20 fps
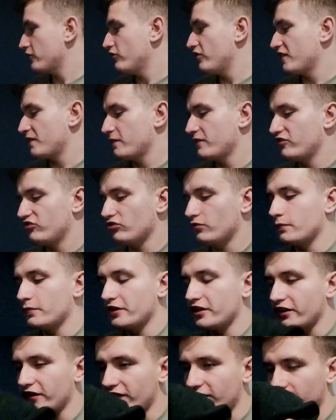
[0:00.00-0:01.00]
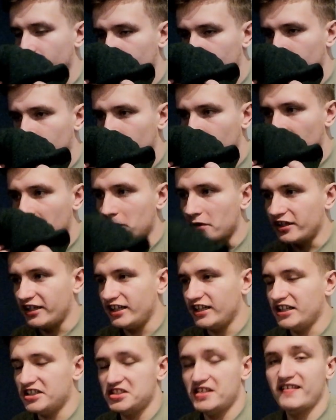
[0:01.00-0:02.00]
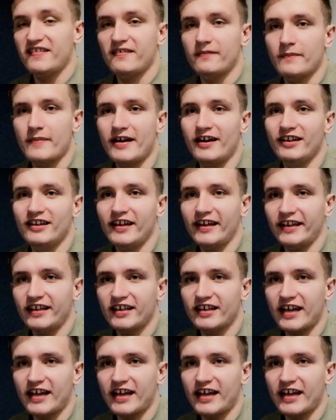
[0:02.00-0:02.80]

Christmas jumpers. where they literally smell like